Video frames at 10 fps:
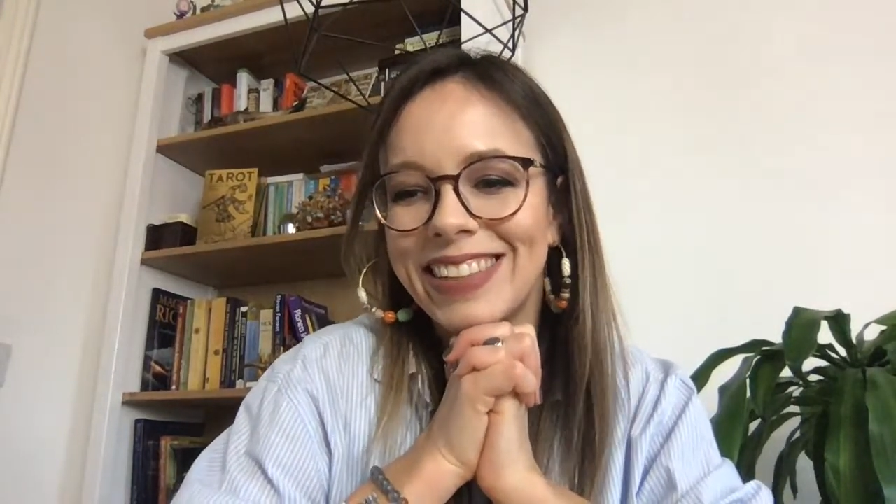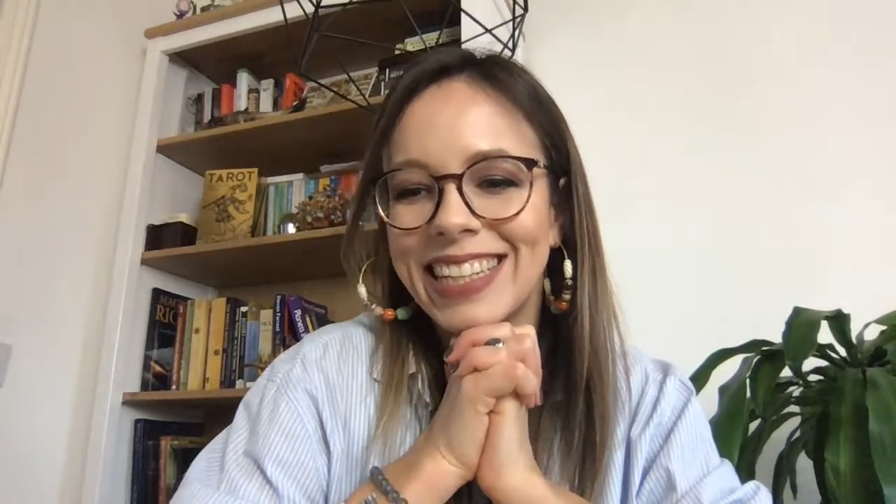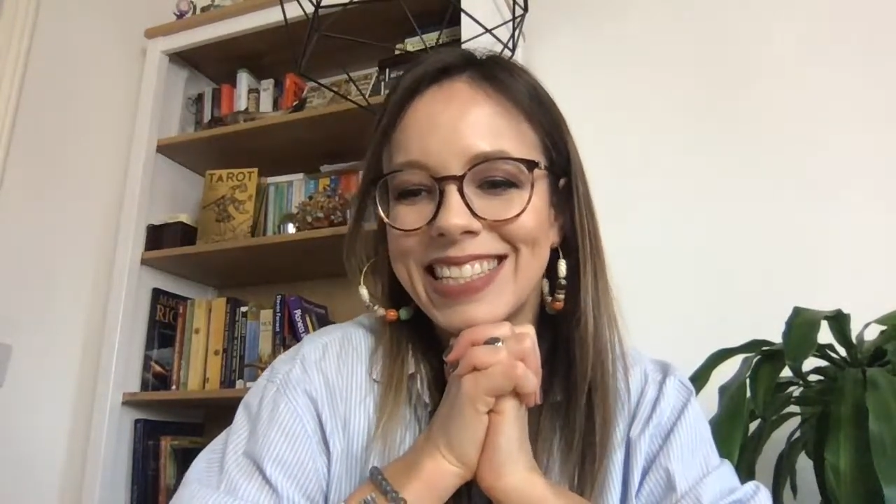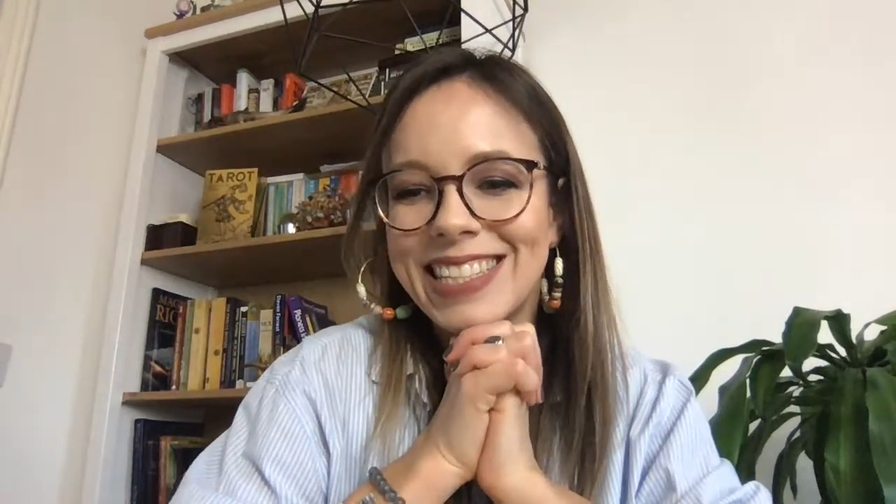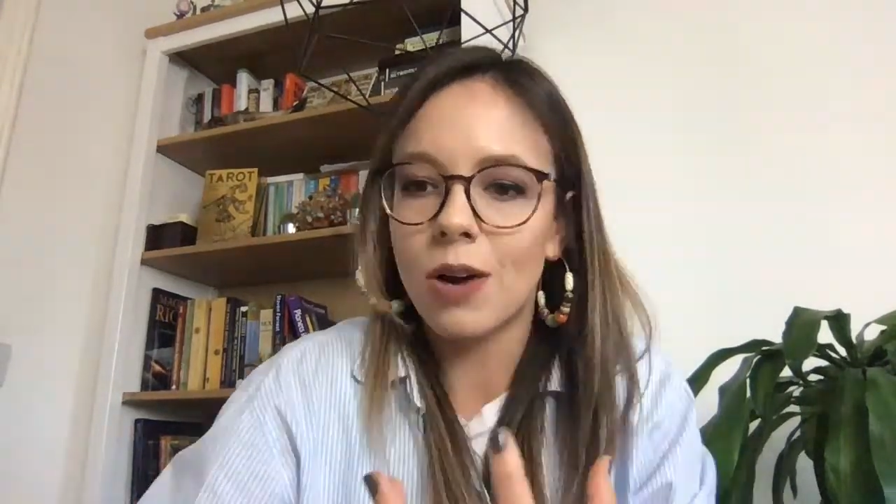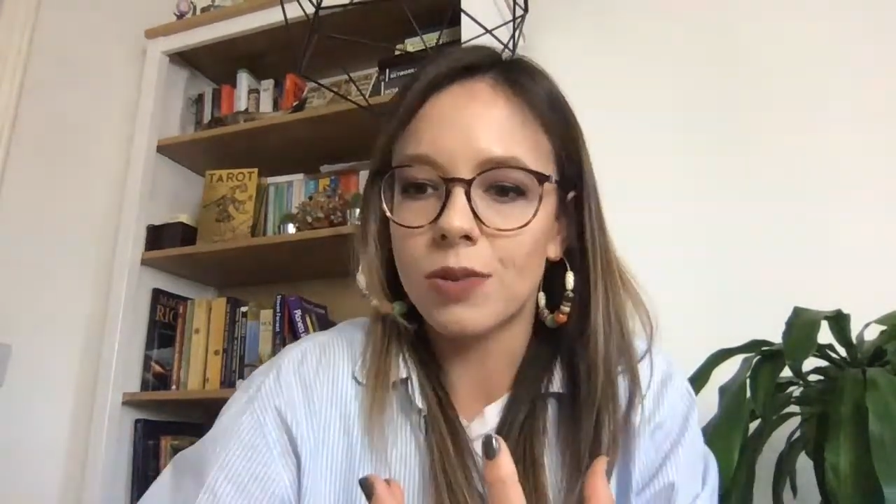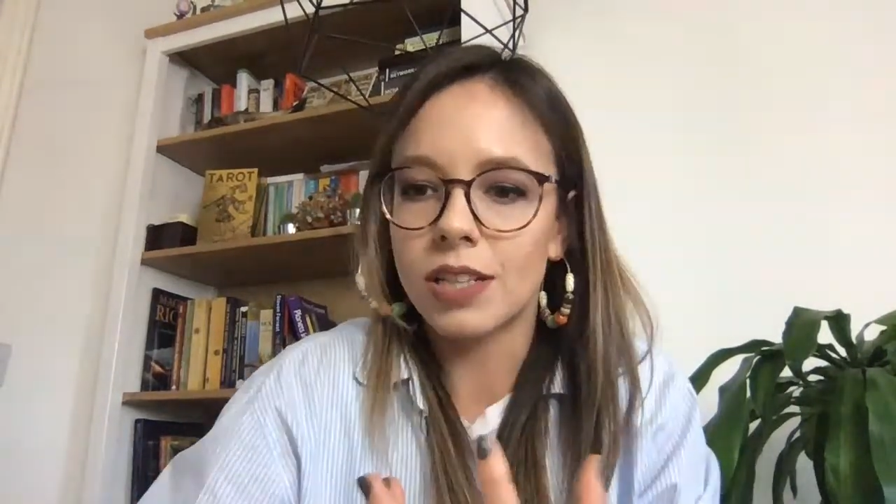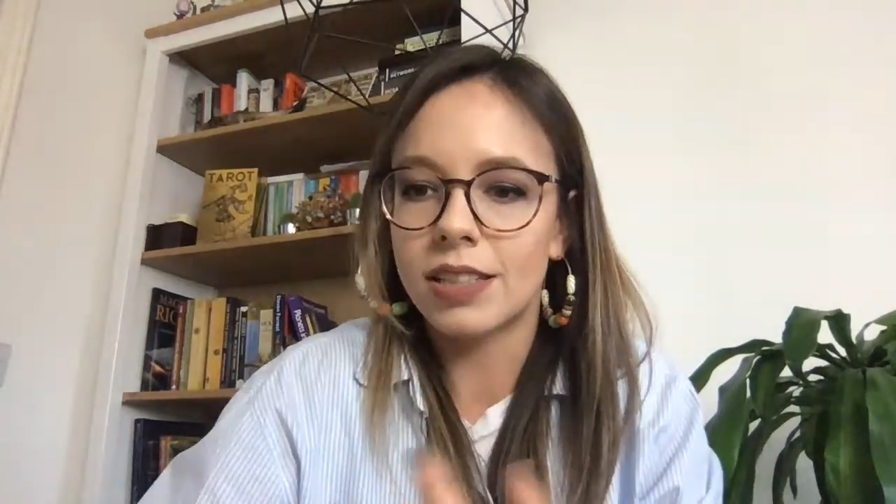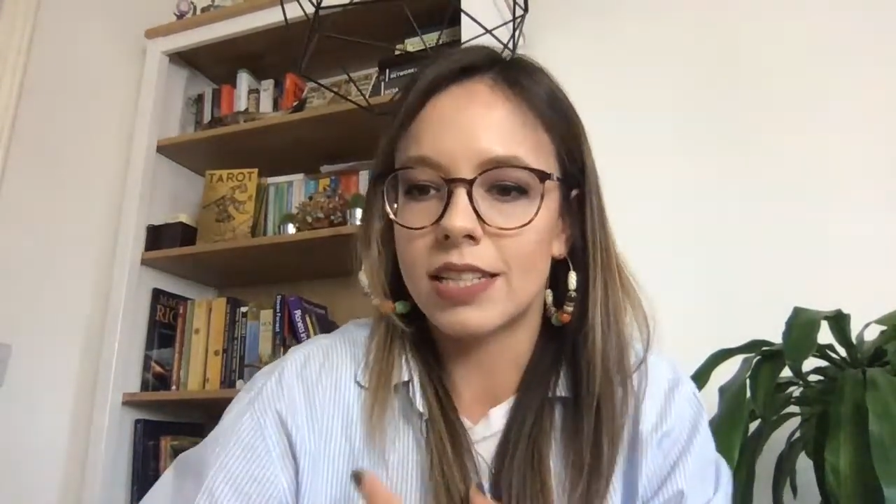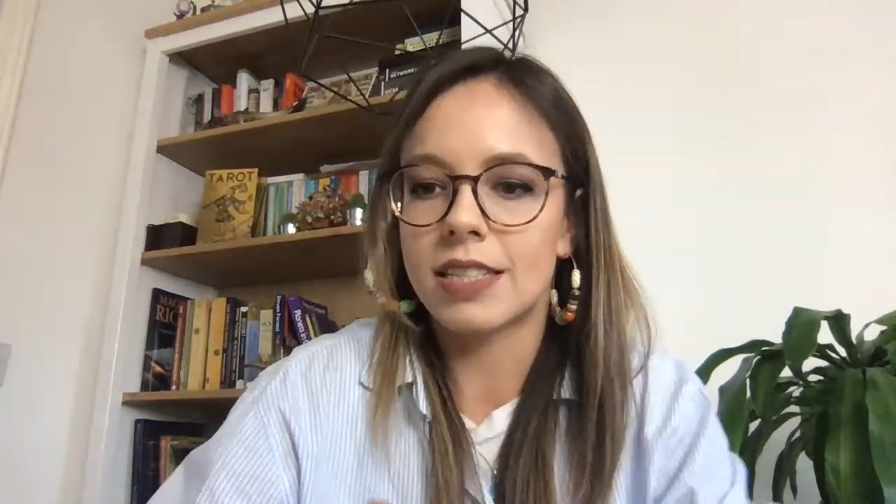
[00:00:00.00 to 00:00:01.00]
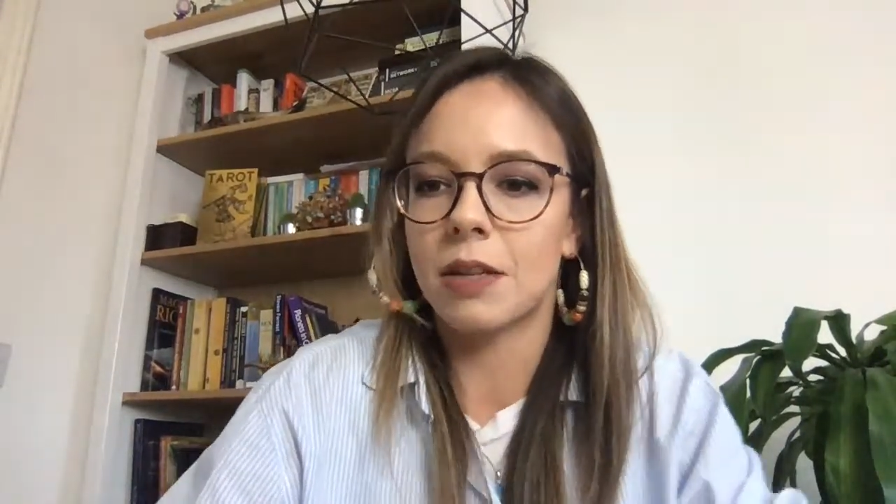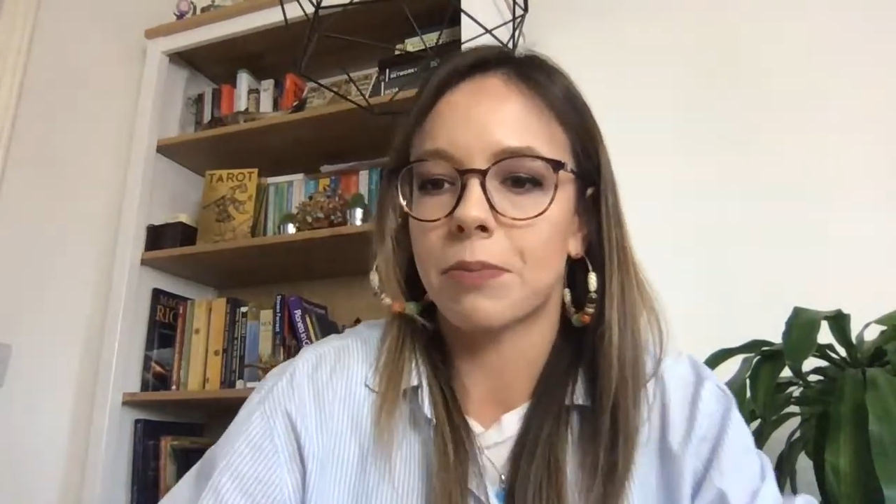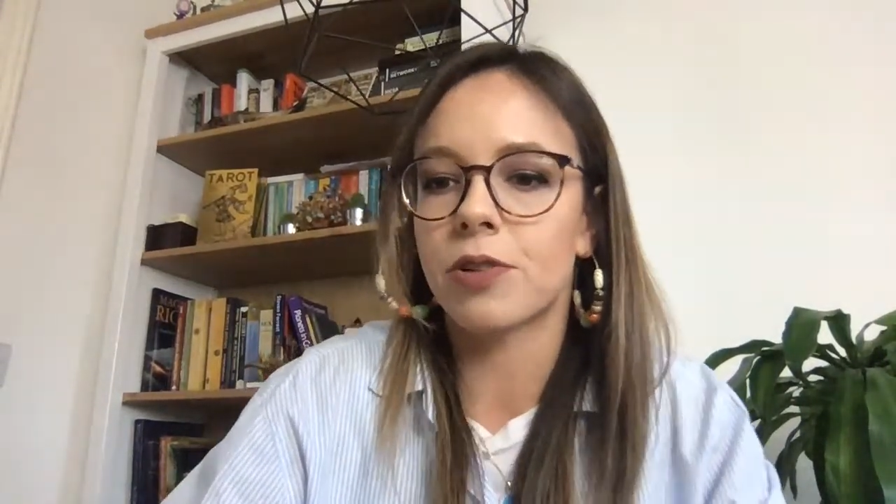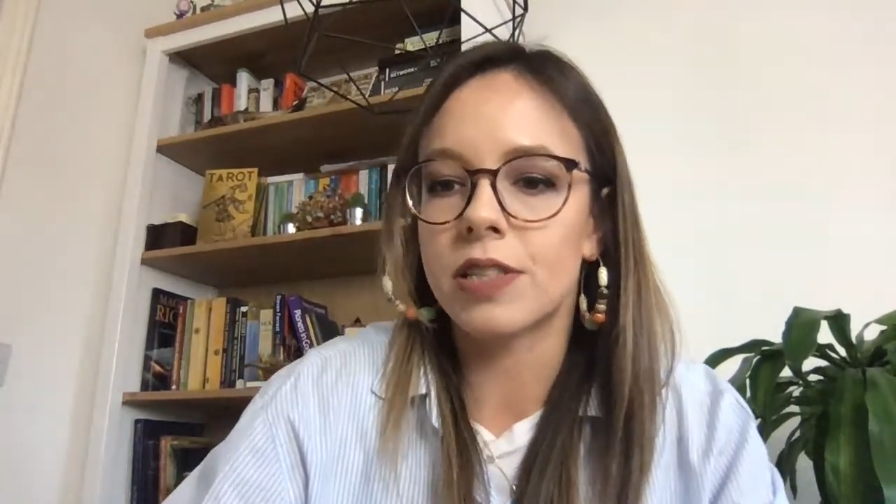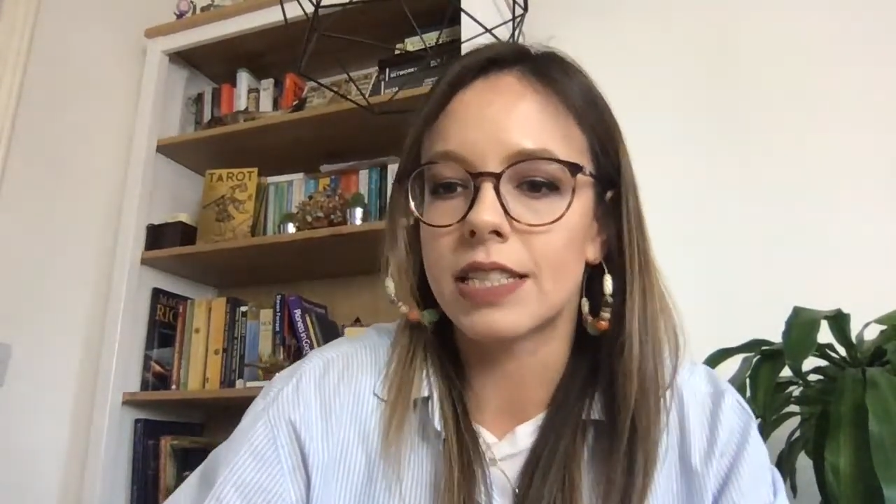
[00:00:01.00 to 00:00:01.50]
That is soundedness to the
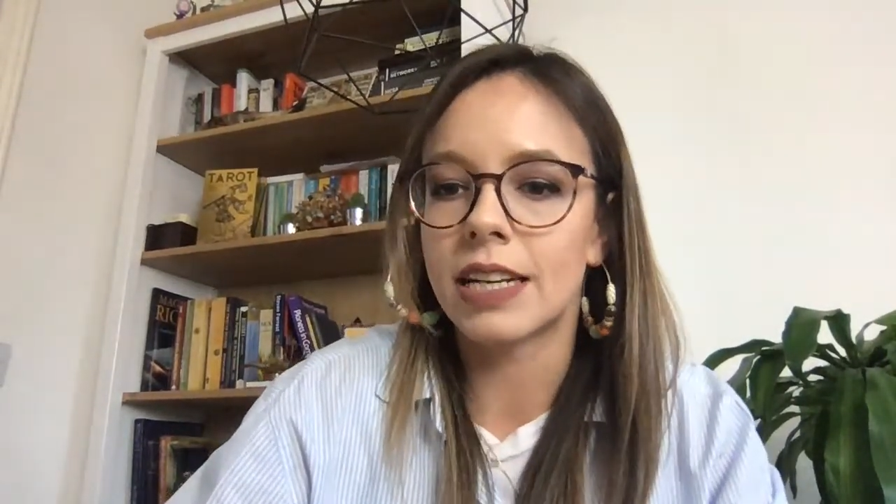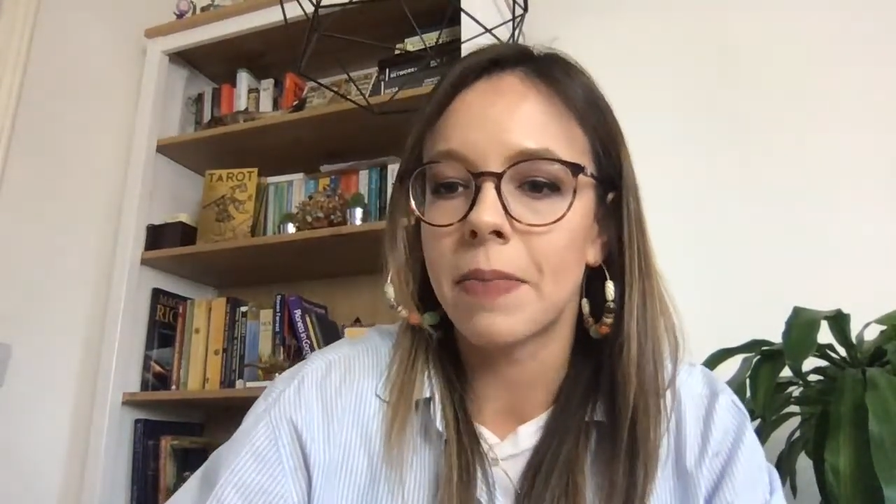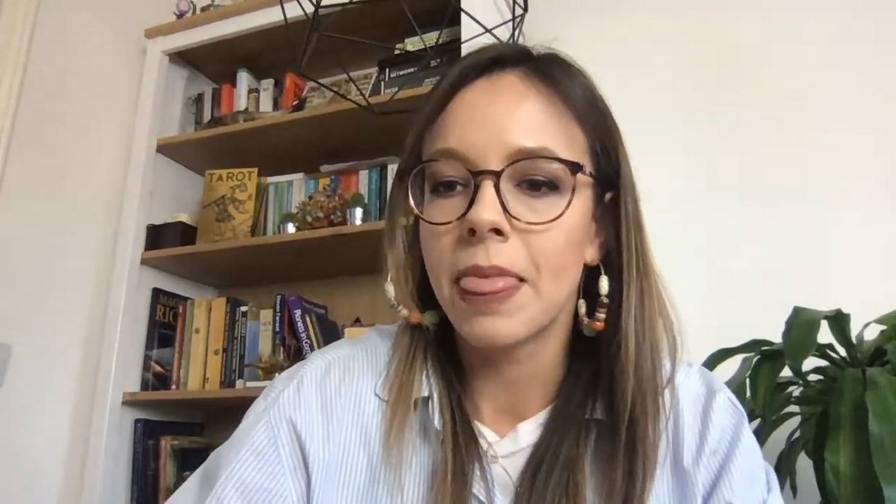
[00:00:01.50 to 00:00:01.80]
person.